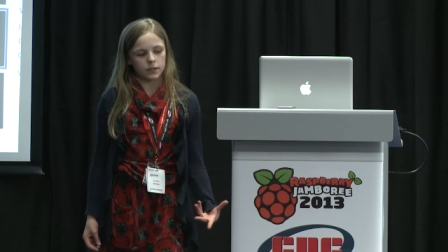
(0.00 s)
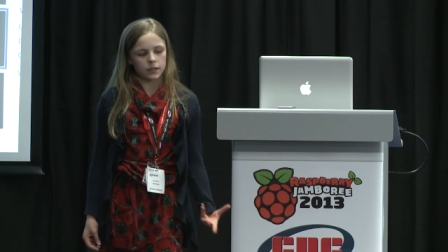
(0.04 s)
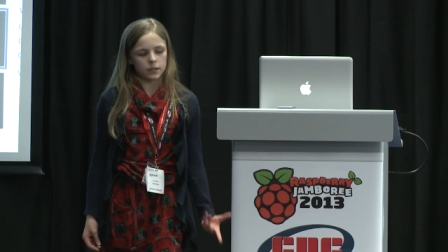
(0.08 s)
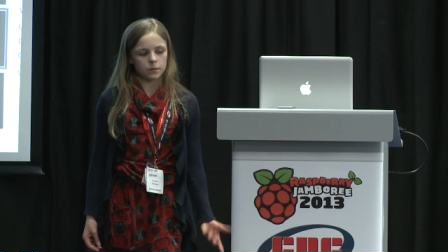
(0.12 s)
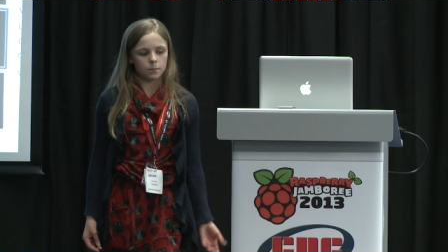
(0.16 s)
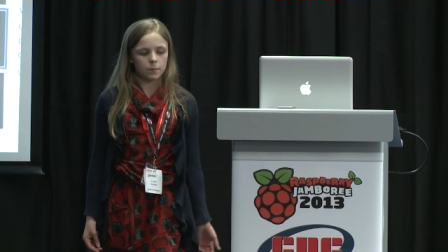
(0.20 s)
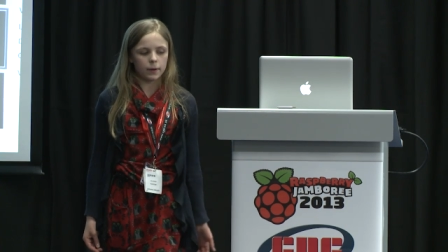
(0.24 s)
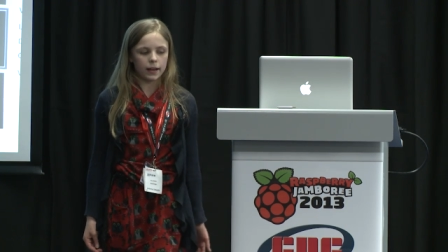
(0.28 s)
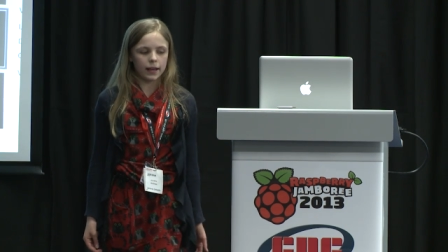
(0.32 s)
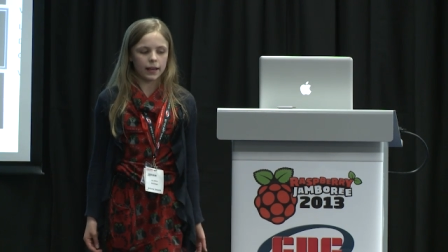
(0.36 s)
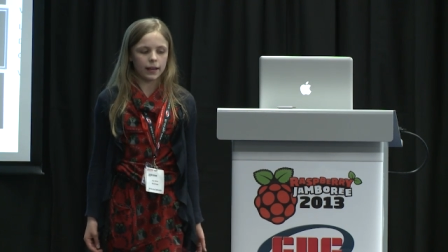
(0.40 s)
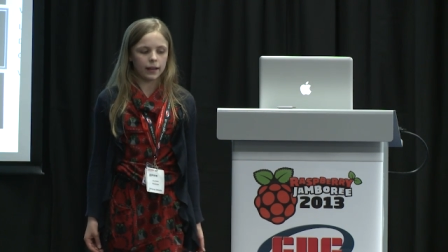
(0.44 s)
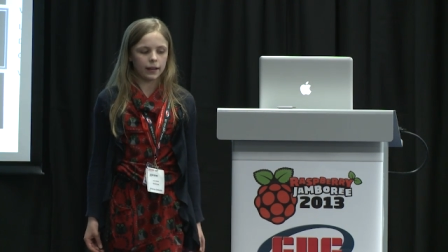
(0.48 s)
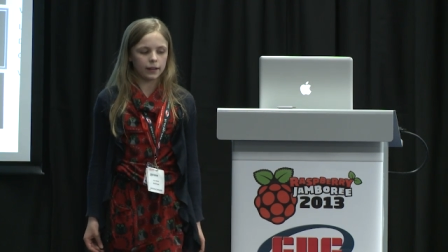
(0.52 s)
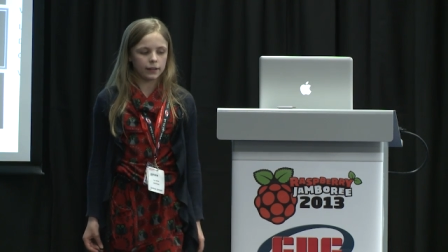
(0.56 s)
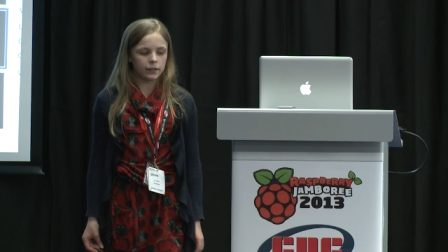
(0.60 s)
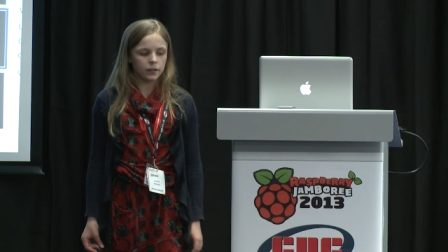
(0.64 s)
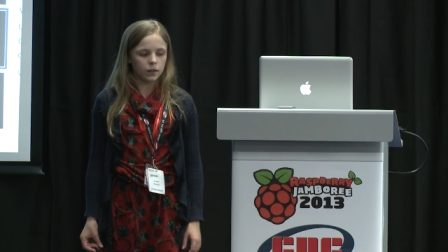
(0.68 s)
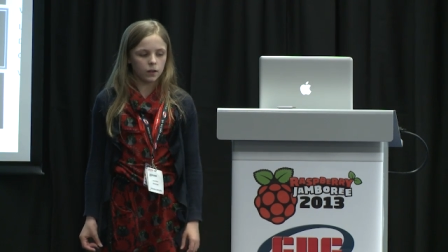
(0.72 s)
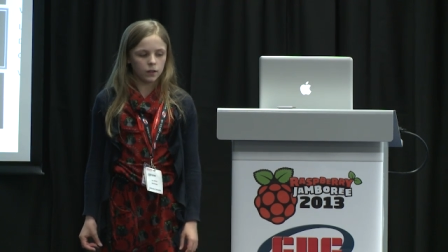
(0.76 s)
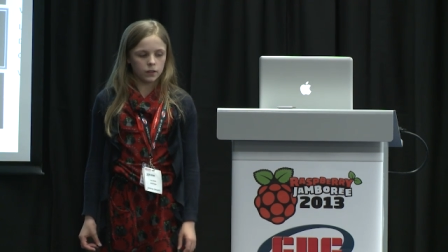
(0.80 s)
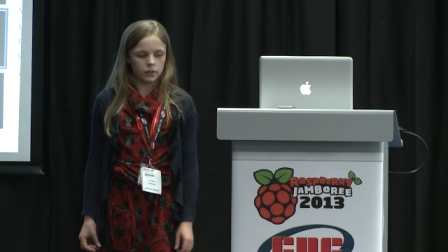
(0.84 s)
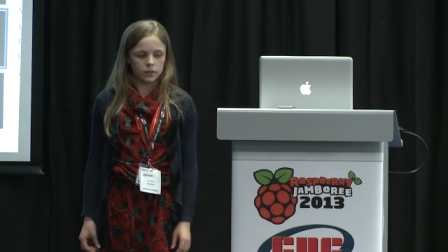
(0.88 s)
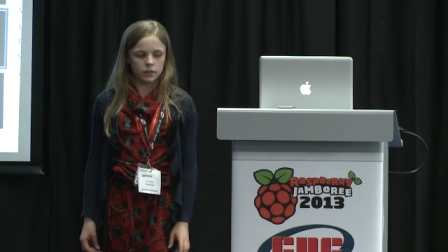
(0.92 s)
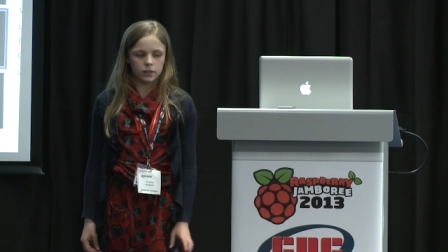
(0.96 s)
display
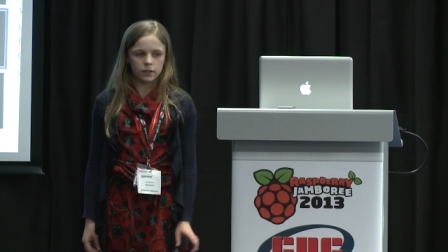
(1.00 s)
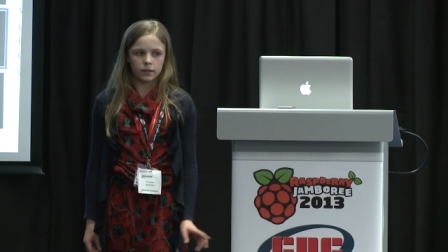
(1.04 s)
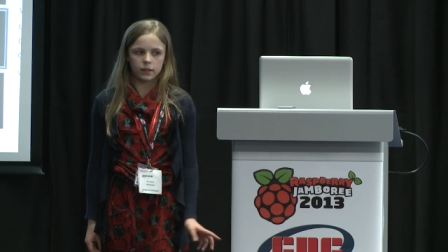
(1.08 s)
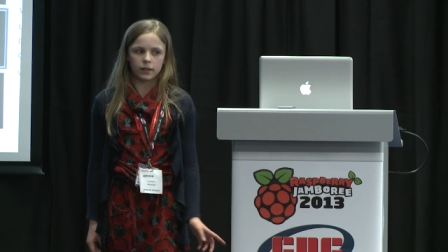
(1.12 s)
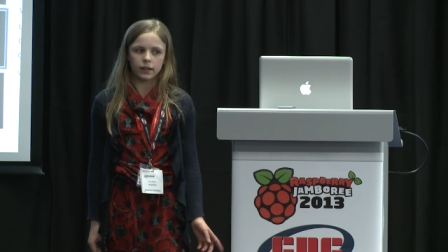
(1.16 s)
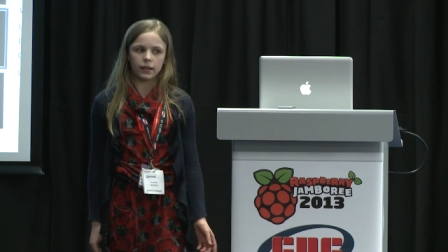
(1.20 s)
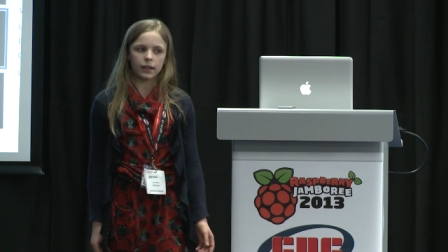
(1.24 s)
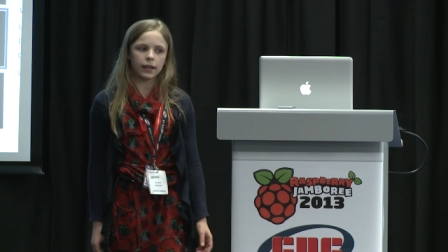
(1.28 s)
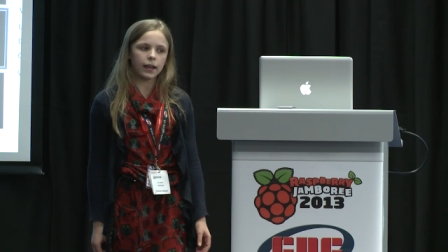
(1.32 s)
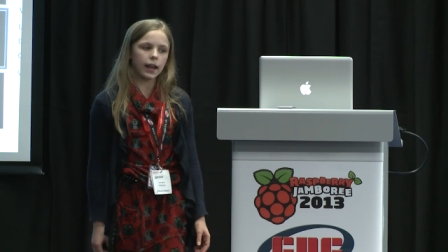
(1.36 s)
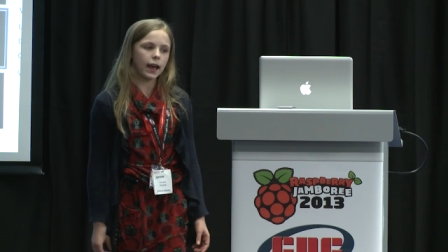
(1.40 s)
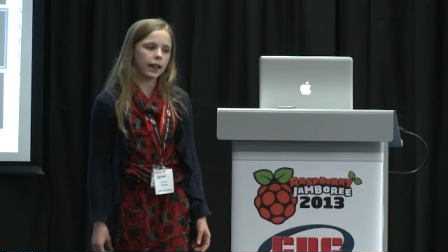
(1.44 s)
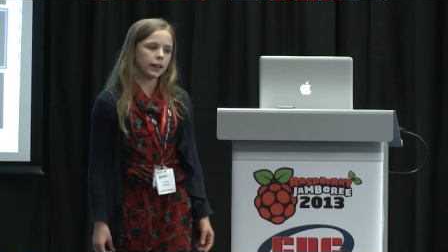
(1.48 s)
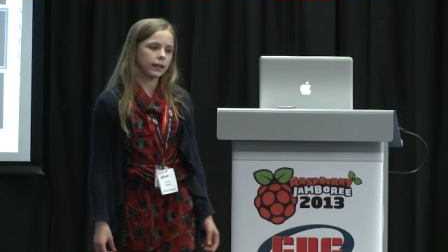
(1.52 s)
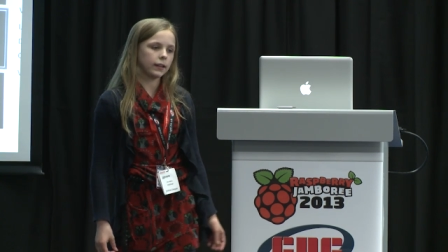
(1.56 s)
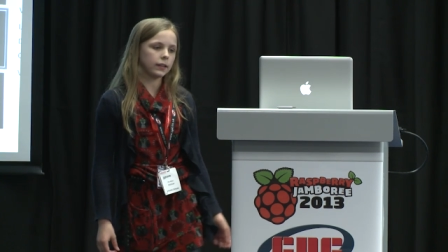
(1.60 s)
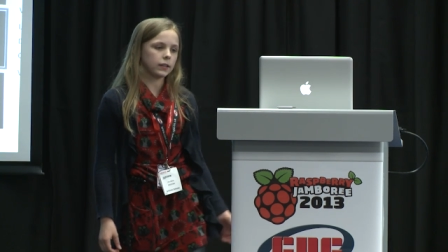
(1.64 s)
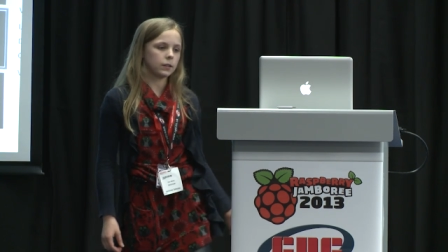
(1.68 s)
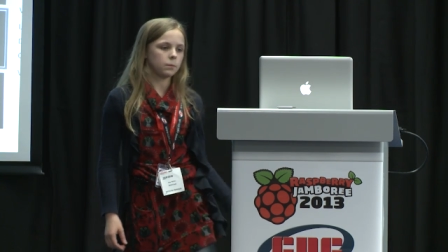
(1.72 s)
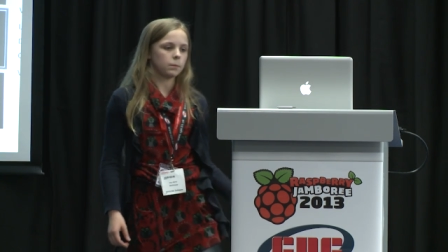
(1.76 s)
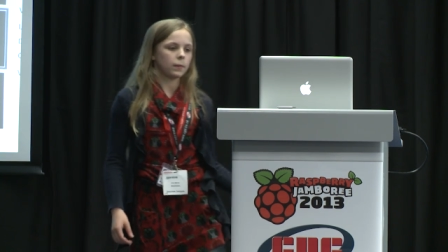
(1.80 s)
it onto the LED